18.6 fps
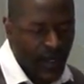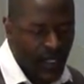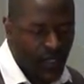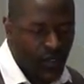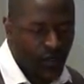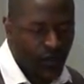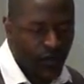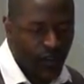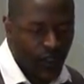
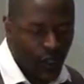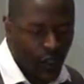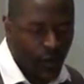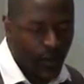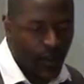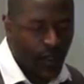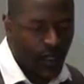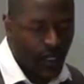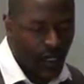pest of
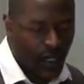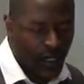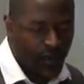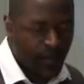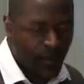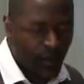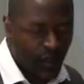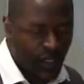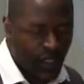economic
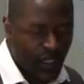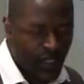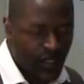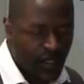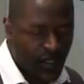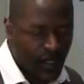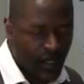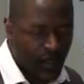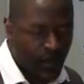
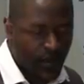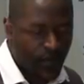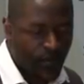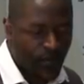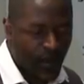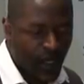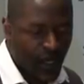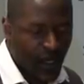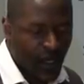importance
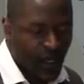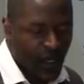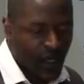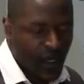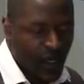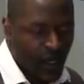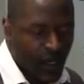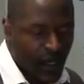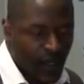
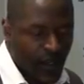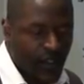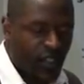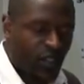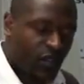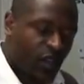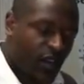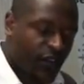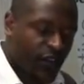in
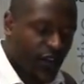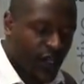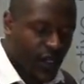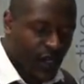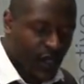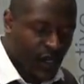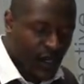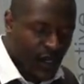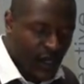South
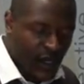Africa,